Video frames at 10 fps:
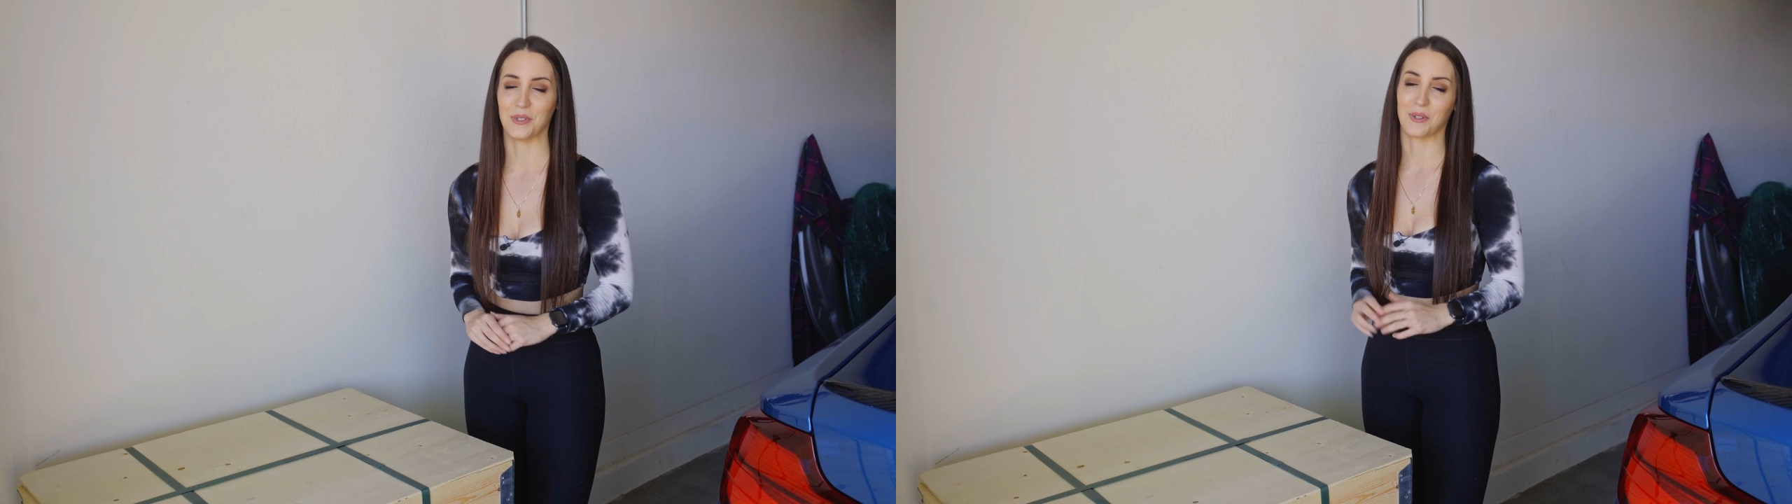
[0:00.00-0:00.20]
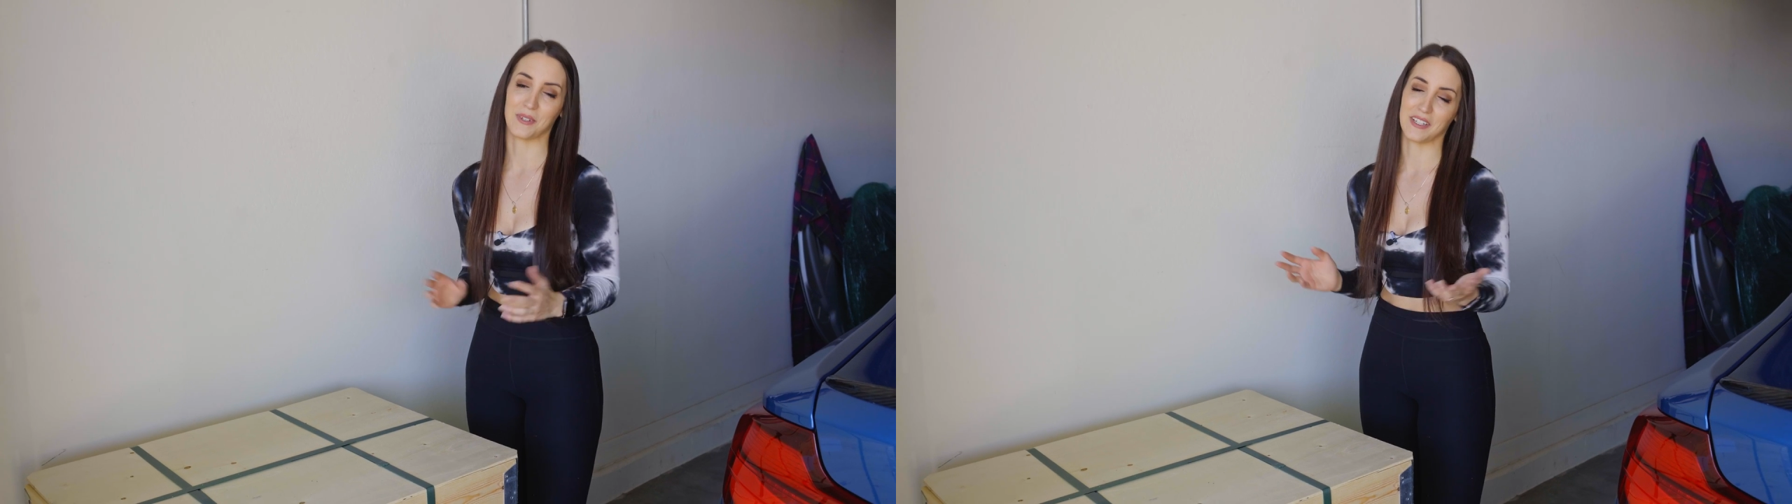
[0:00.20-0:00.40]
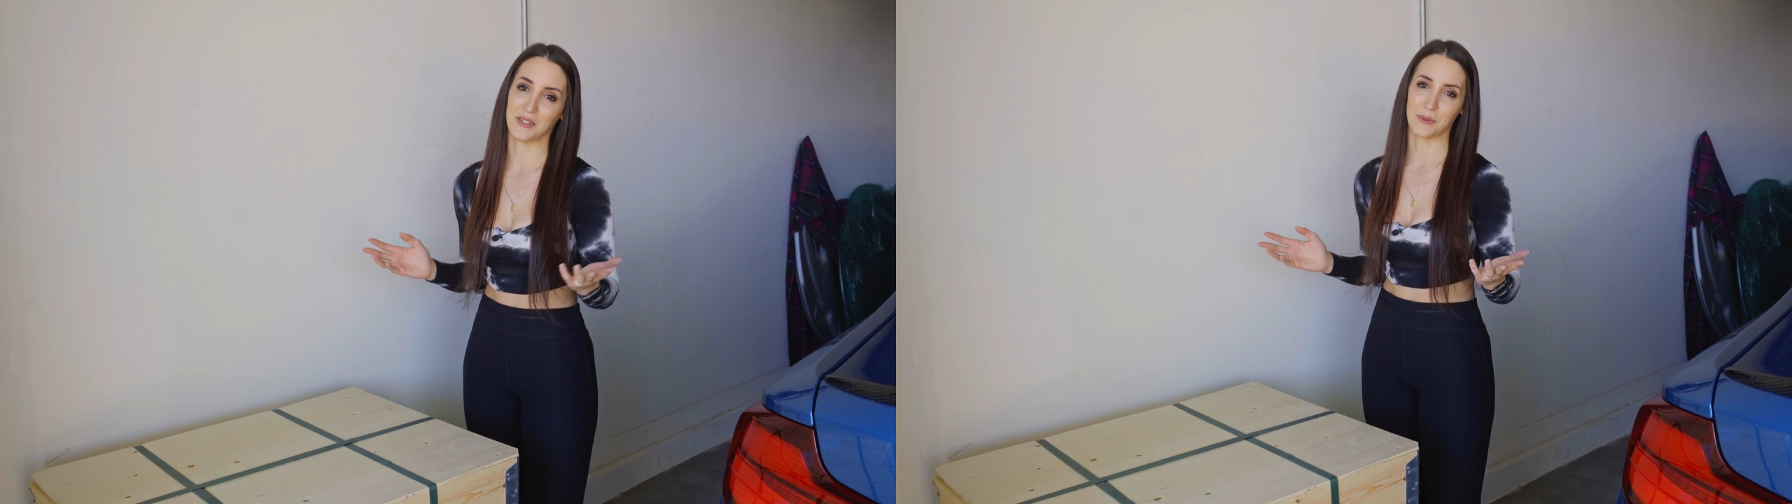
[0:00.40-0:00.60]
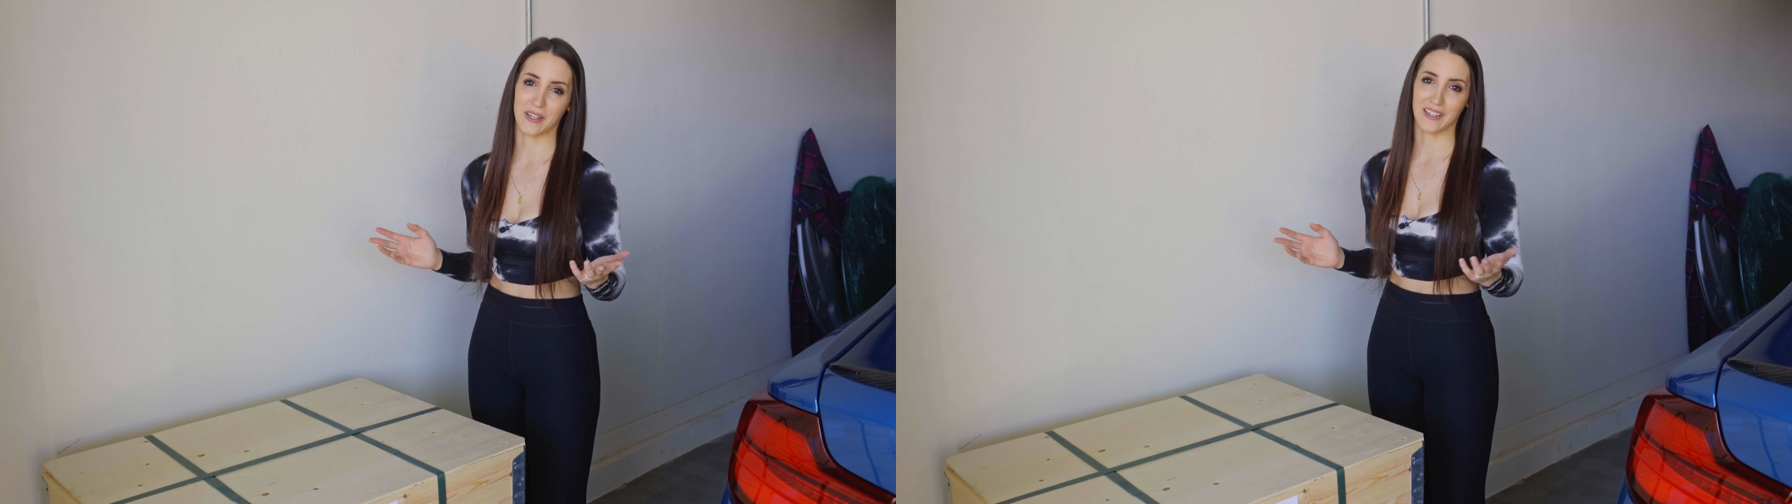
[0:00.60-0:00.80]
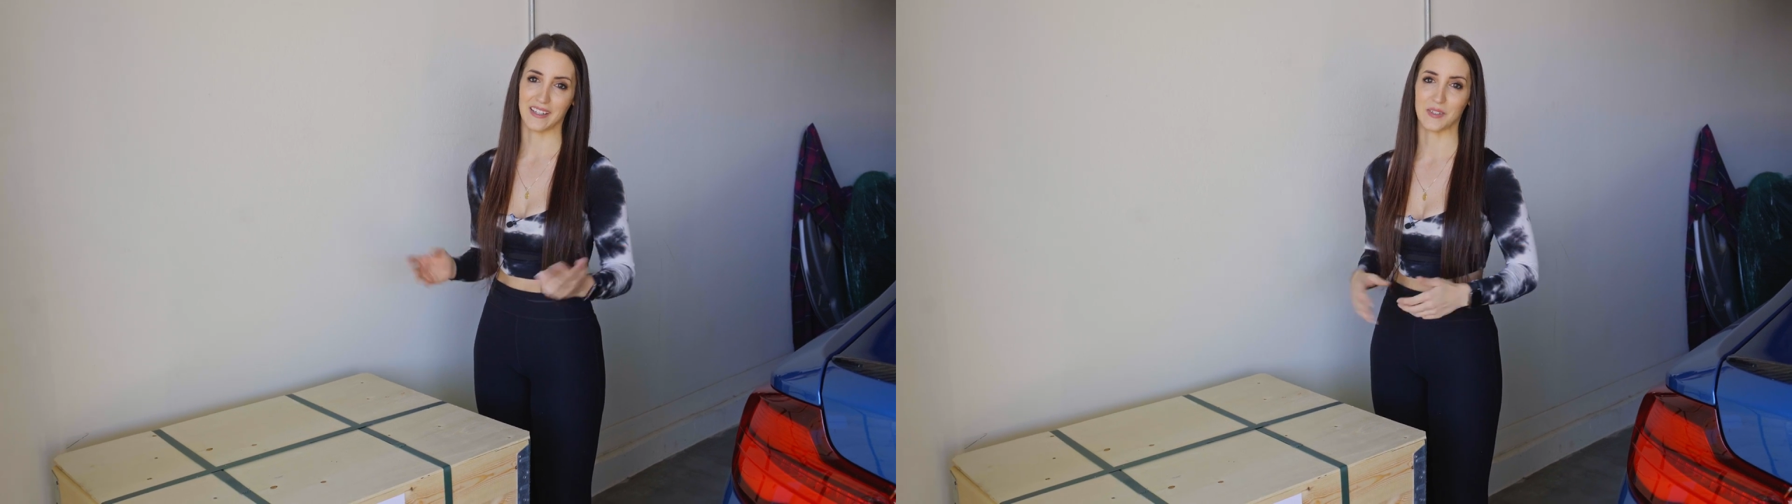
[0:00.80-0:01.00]
already know what
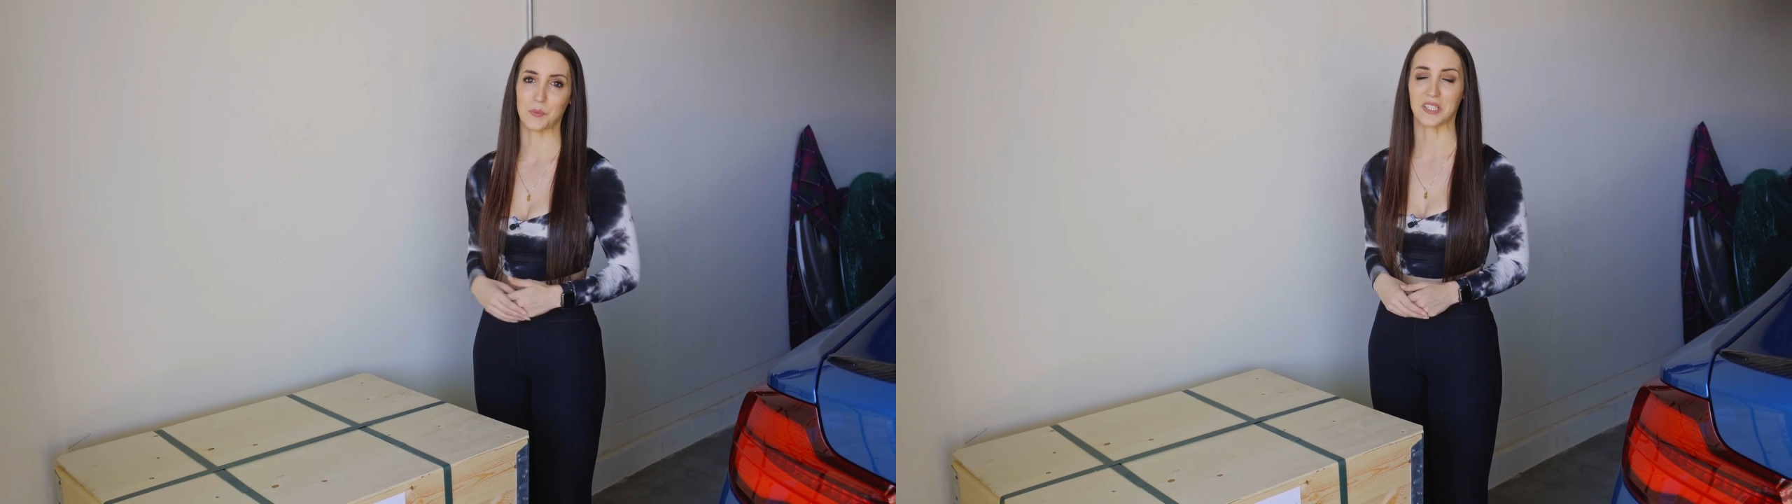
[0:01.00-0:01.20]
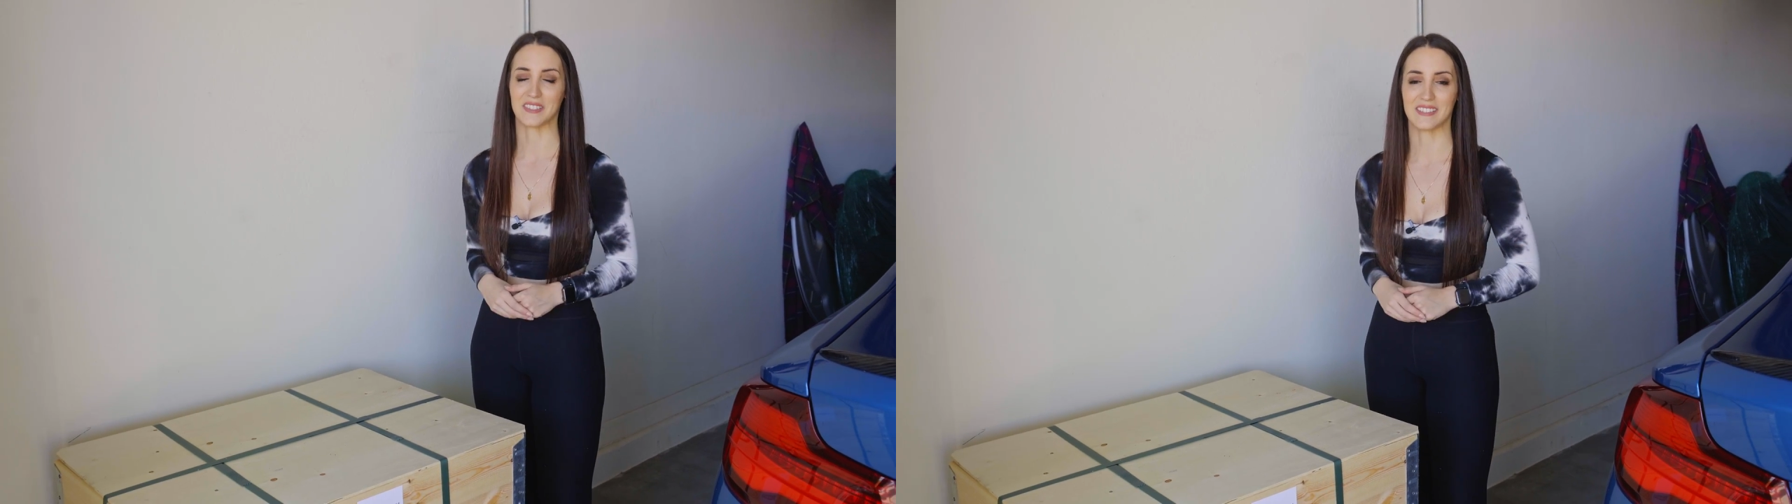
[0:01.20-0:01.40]
it is because